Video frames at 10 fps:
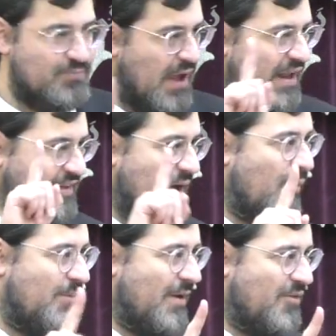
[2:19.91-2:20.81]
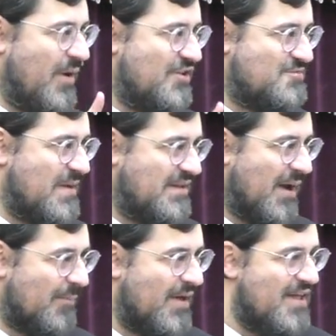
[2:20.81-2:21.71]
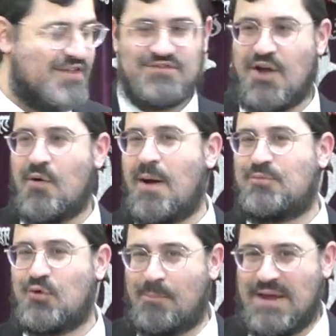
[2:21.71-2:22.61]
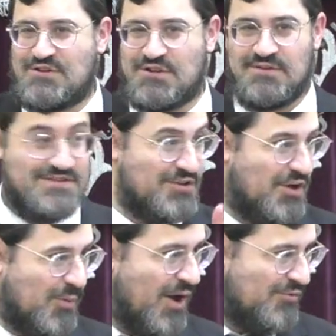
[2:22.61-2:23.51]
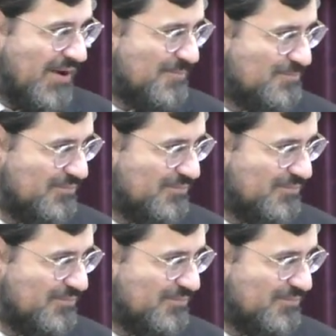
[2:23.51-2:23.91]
I like that word, by the way. I just made it up. There's no absorption. It's not a word, right?